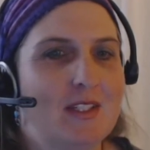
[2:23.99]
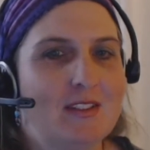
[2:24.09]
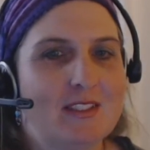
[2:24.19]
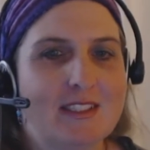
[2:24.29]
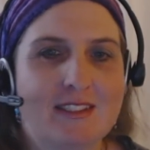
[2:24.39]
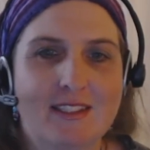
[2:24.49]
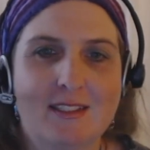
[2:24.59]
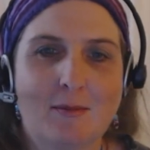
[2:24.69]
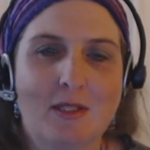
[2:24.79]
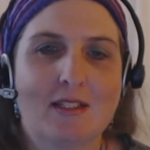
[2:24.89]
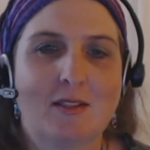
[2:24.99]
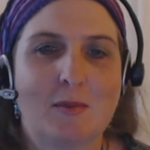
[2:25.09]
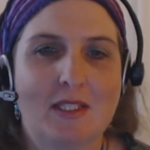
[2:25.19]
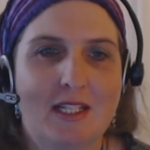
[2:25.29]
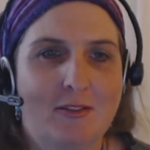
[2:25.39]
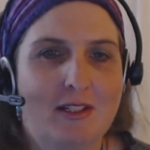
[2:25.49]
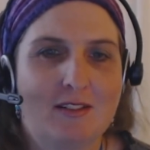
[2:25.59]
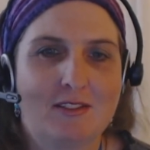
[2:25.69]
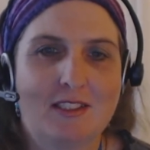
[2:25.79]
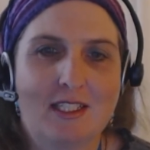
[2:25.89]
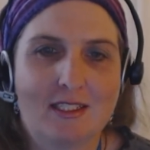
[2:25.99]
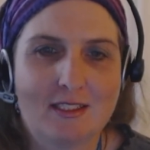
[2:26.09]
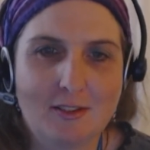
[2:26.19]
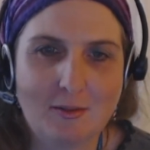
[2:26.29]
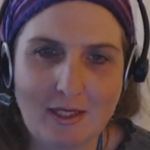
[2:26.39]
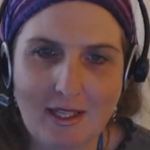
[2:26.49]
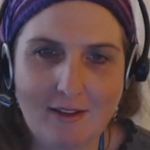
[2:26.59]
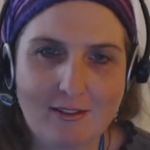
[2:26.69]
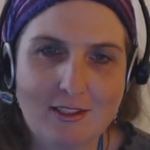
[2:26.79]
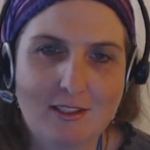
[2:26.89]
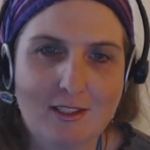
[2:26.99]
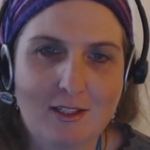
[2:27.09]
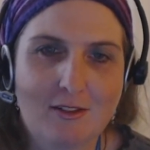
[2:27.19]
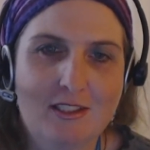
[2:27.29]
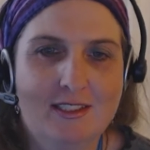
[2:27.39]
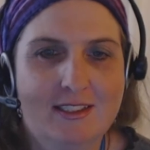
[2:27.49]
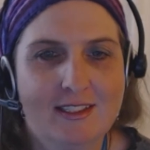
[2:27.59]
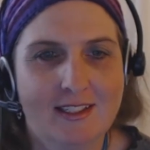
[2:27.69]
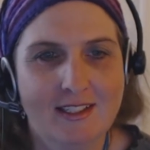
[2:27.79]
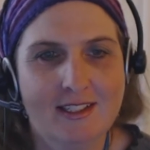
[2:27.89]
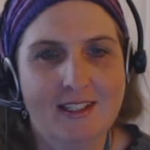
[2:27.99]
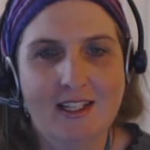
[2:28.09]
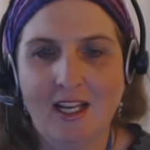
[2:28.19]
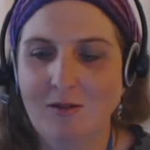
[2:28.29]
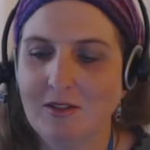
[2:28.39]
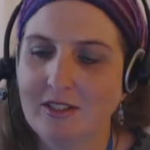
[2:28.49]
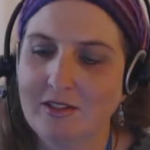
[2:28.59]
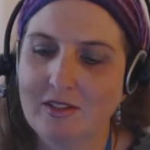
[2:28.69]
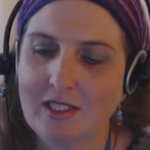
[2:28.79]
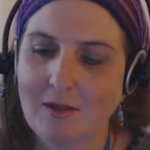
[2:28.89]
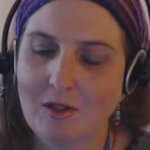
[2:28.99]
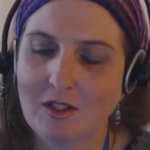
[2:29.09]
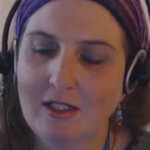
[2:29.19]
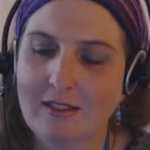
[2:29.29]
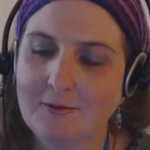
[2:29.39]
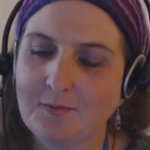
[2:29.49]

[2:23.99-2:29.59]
I was going to say something else, but then I would have to say, excuse my language, so I won't use that word